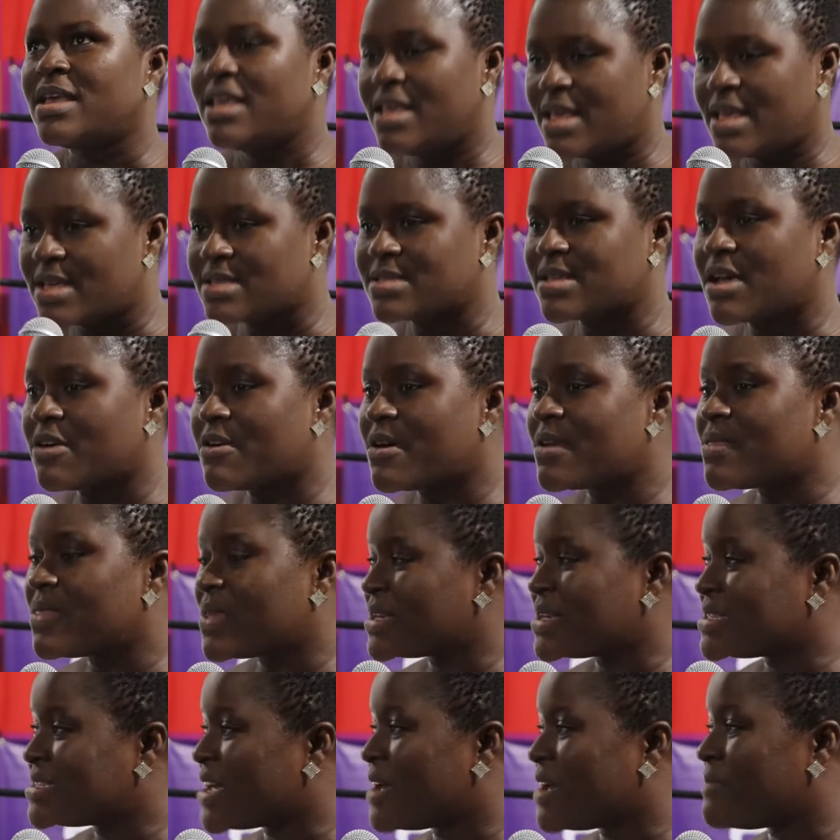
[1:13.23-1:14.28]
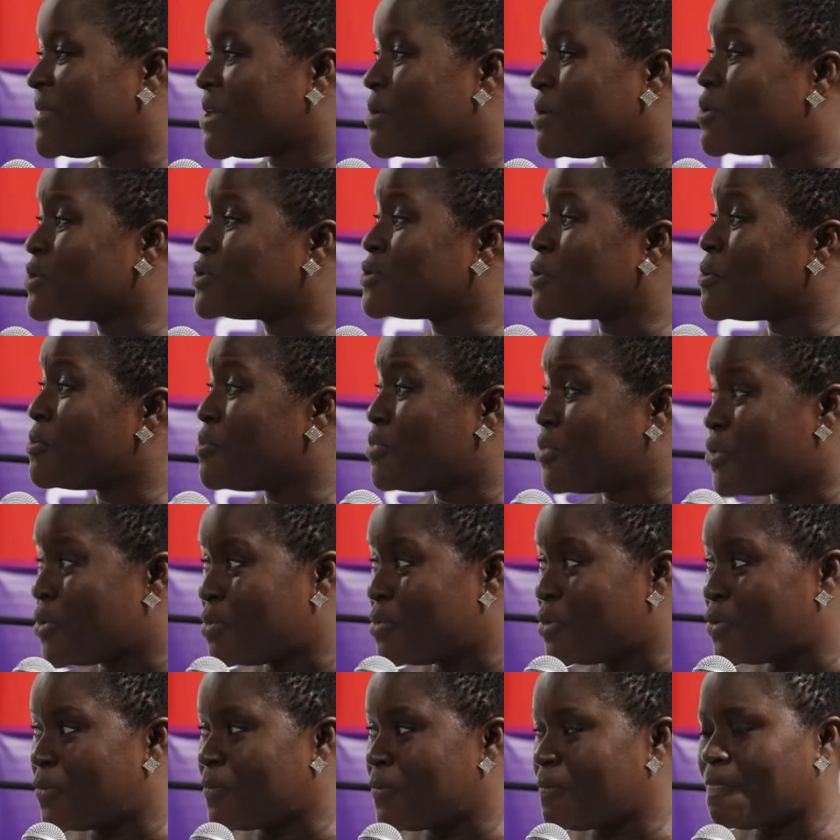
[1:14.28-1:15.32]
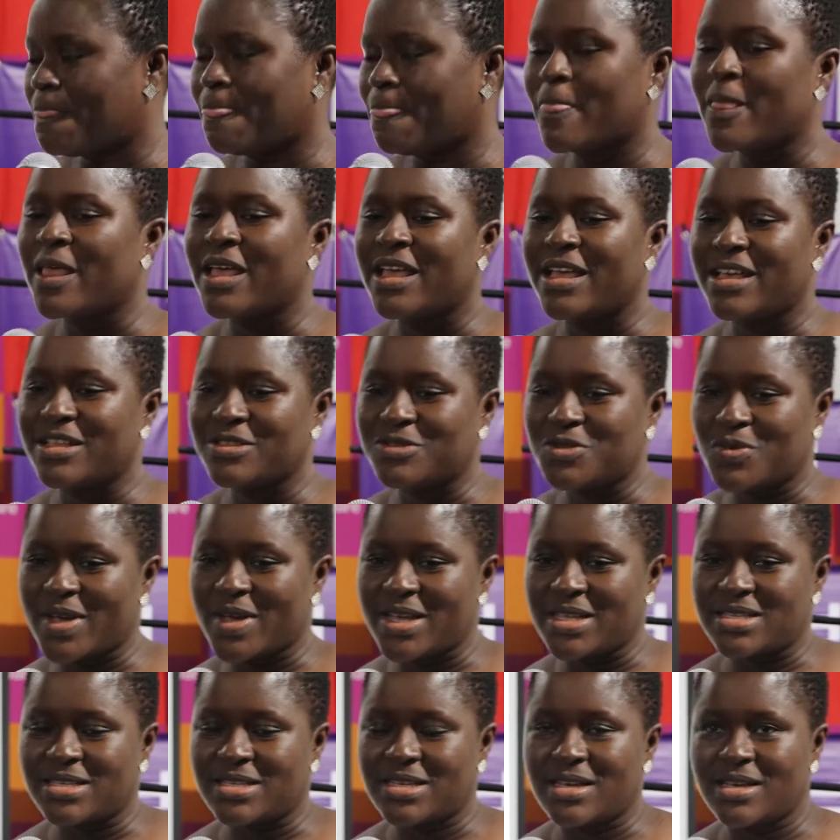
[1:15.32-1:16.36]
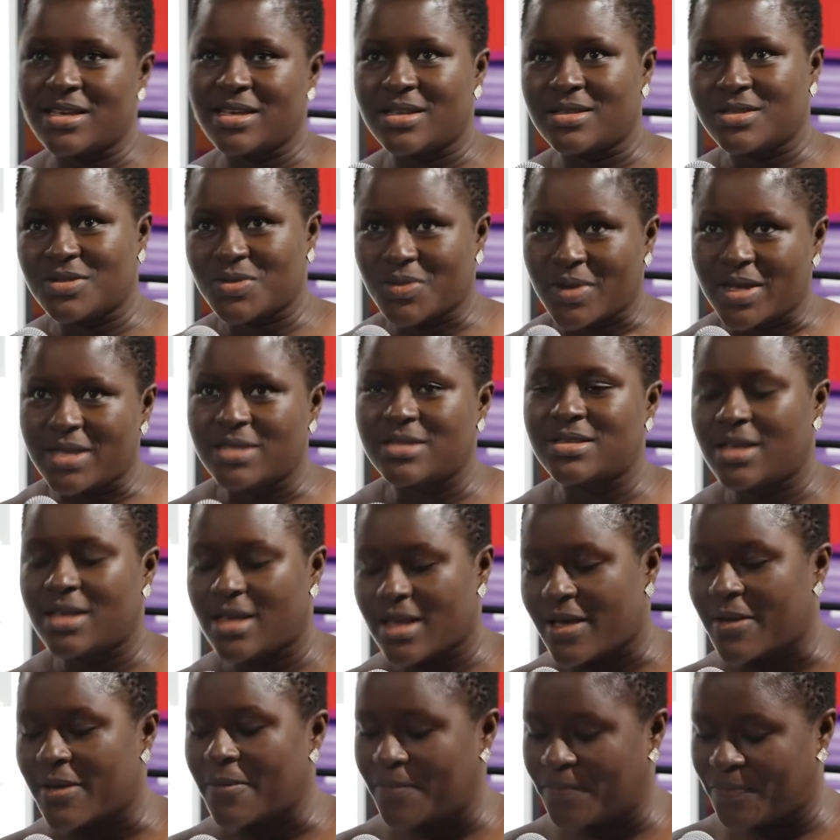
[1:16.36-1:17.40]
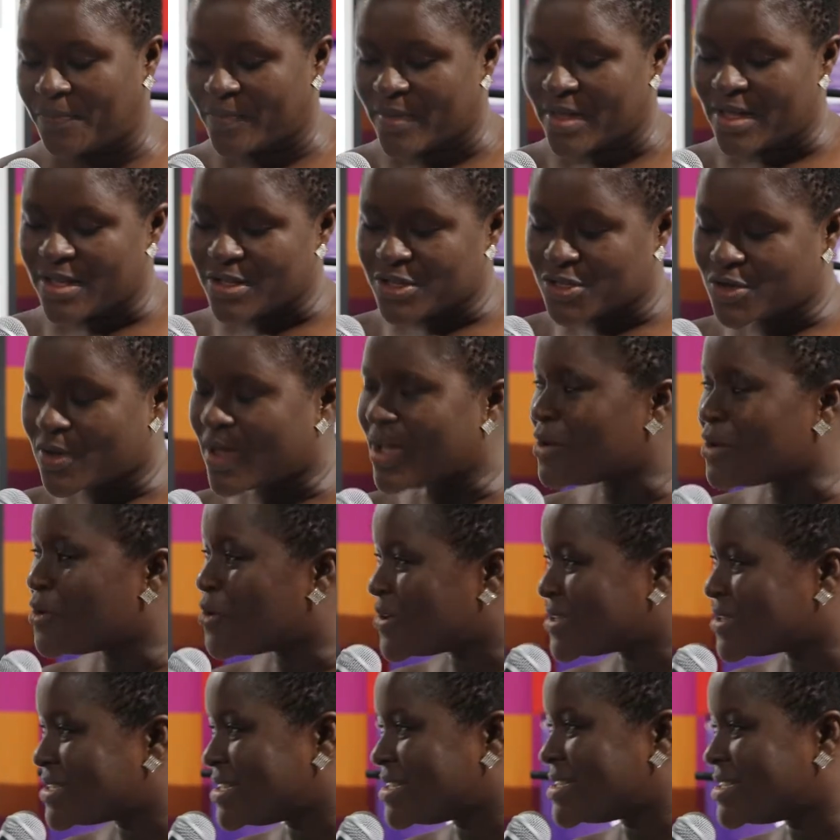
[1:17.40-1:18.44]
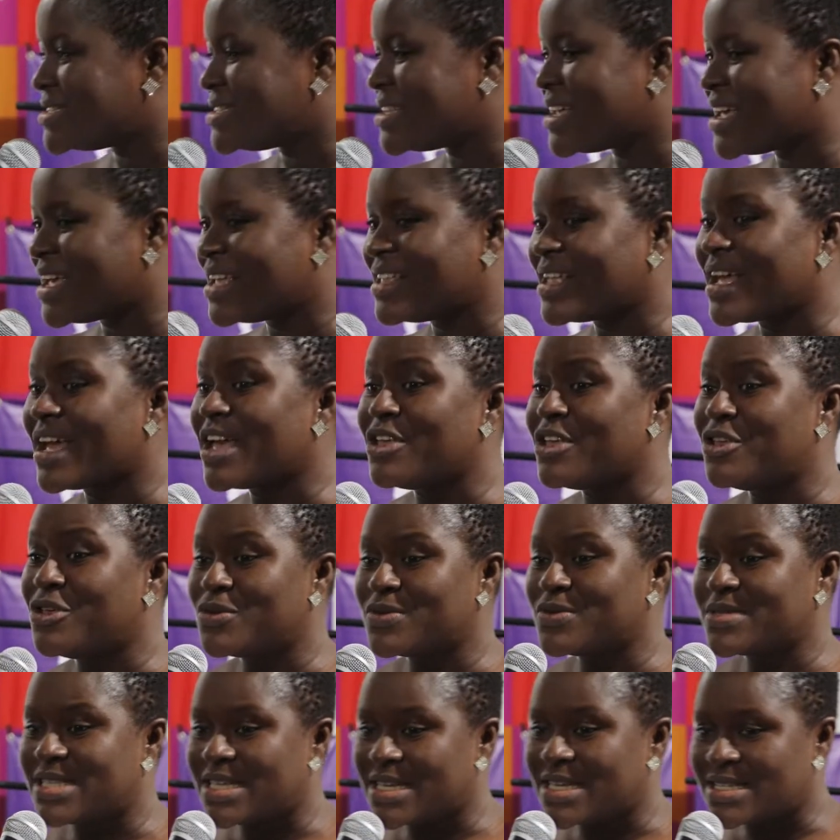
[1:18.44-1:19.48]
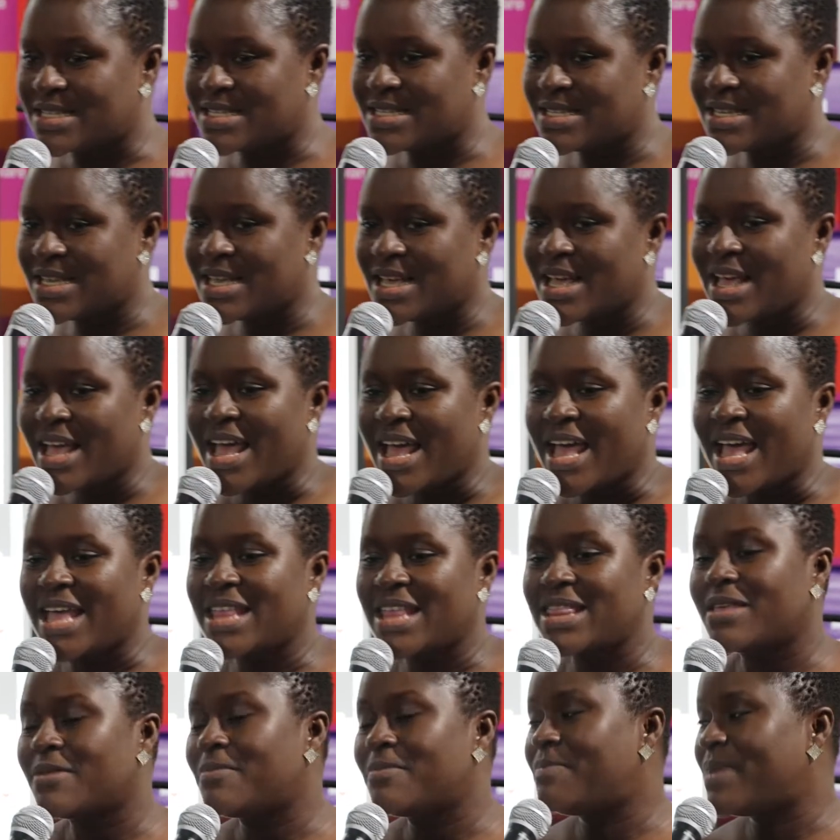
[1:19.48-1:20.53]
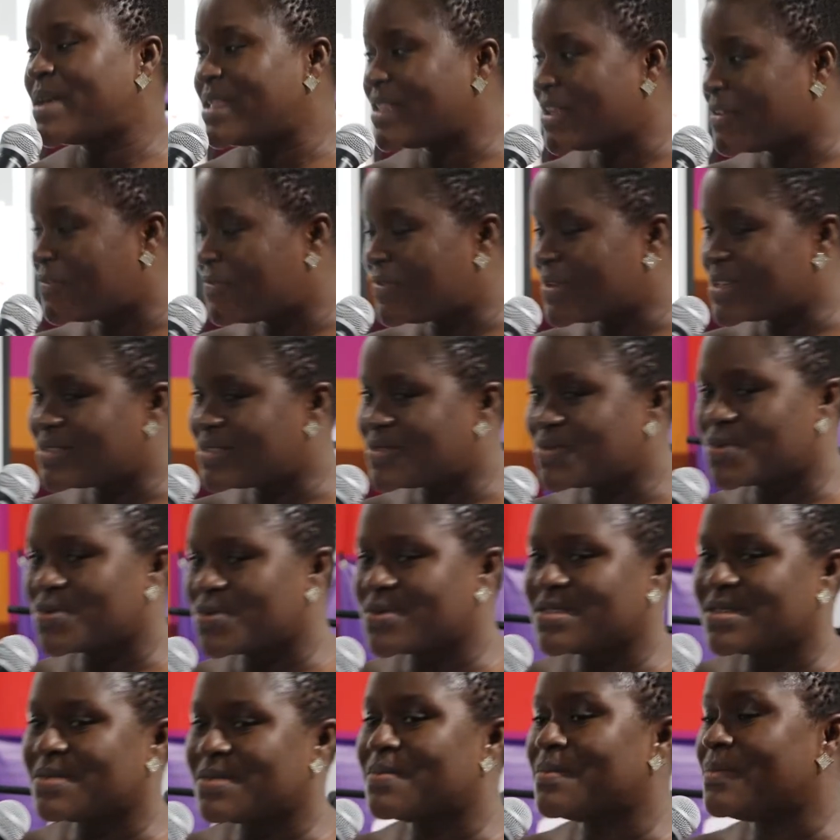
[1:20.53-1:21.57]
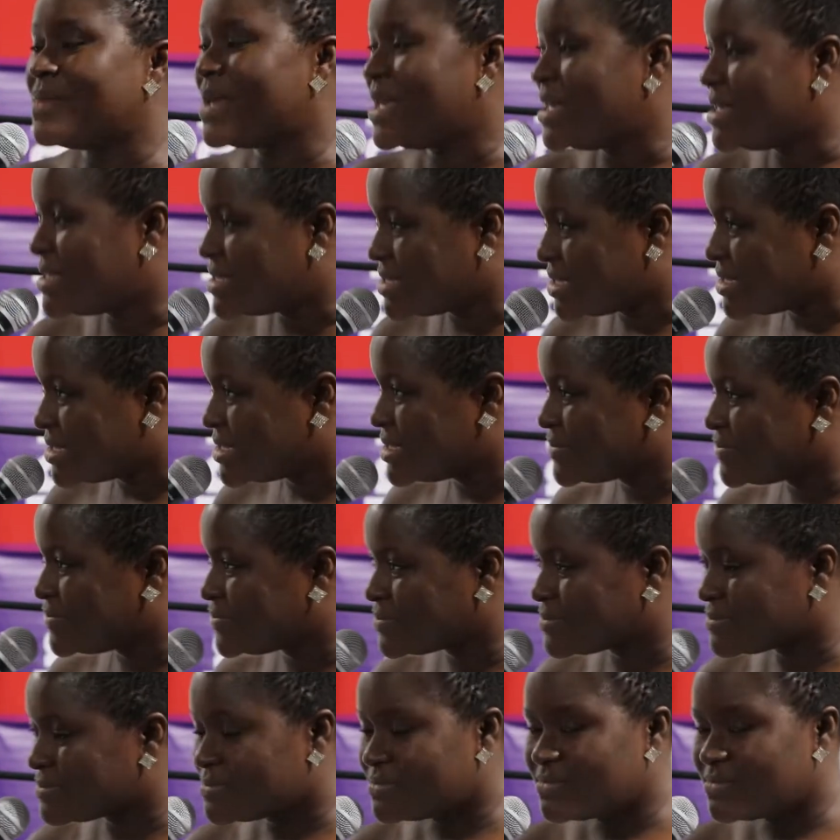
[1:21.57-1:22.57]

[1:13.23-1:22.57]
Yes, around that time, it was on promo in 2020. Yeah. So I got it and I used it. And the benefits was amazing.